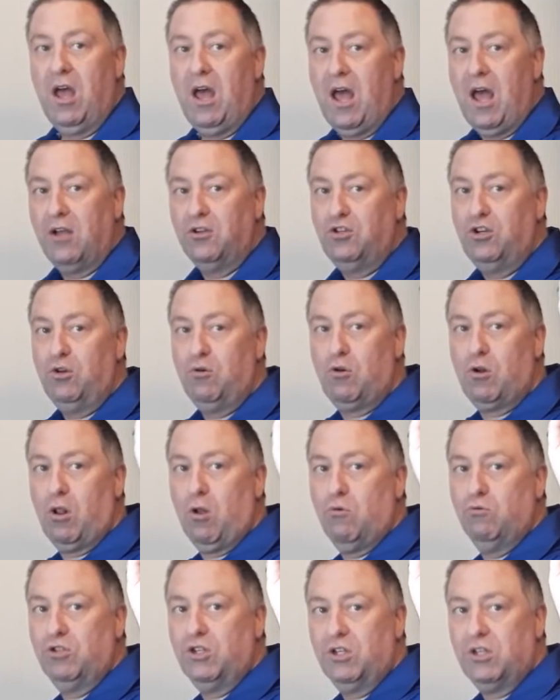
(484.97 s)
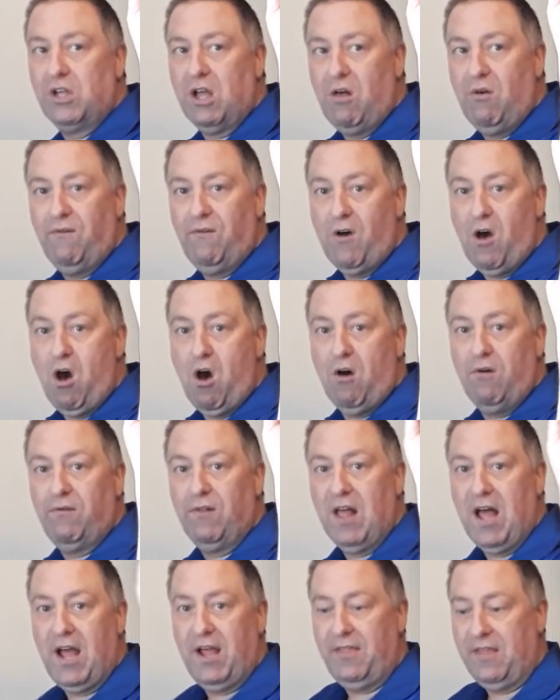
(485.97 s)
as you close yourself off
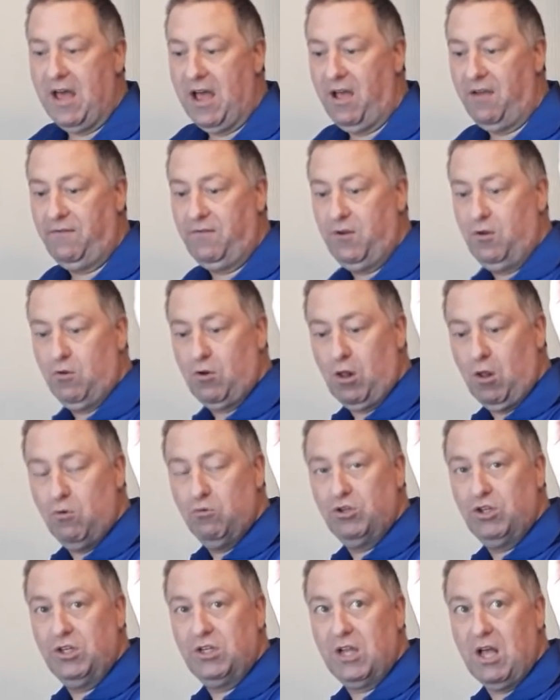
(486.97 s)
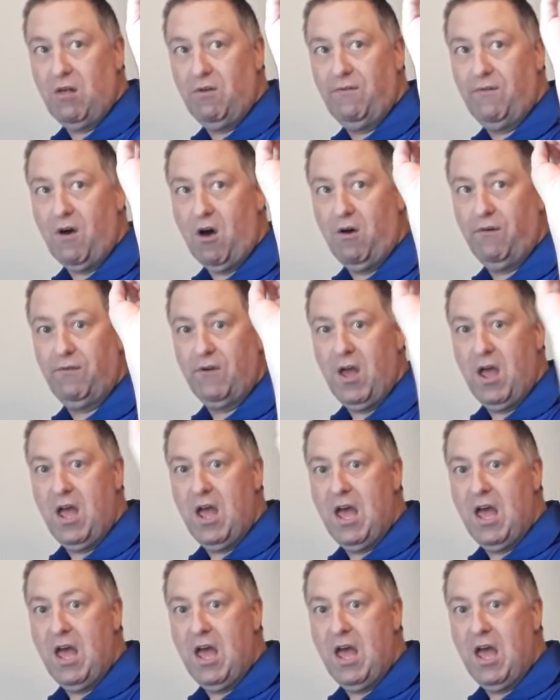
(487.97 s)
like that, if you close yourself off,